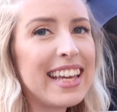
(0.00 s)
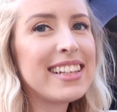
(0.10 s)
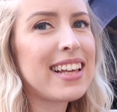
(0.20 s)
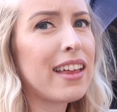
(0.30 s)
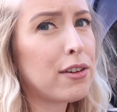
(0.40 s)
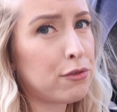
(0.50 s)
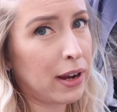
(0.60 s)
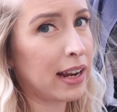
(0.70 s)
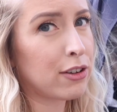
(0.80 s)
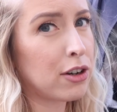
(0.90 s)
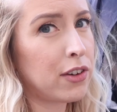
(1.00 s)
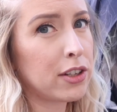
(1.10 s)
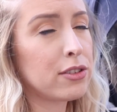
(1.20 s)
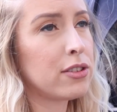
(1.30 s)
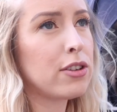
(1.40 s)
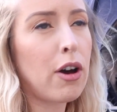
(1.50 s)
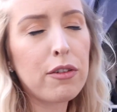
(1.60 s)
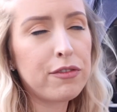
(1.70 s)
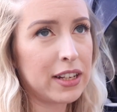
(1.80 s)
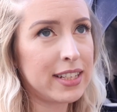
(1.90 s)
is that the rain cover does
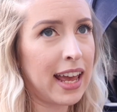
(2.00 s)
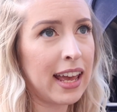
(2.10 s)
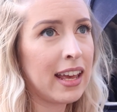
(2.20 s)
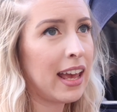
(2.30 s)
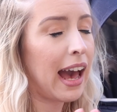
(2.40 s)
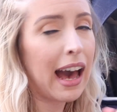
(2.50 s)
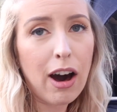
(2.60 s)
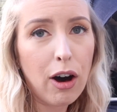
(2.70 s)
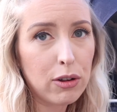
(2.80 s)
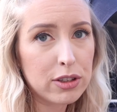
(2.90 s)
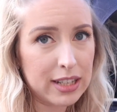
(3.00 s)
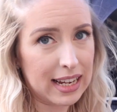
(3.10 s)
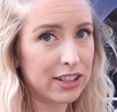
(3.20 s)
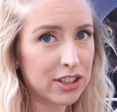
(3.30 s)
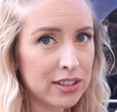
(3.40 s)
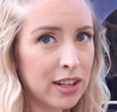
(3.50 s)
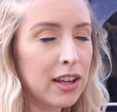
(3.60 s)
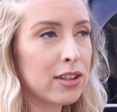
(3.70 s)
not fit it at all stages.